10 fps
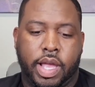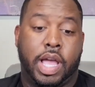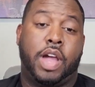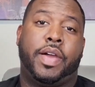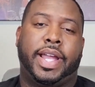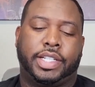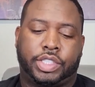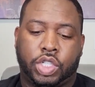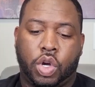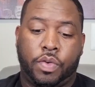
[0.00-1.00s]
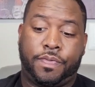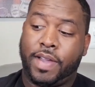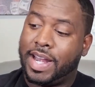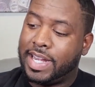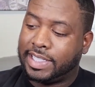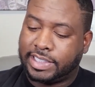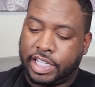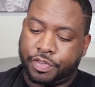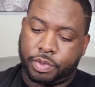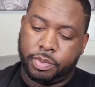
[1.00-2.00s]
All right, so filing a
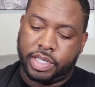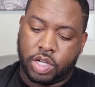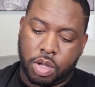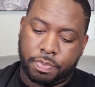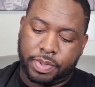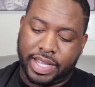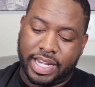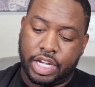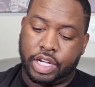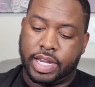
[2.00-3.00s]
CFPB complaint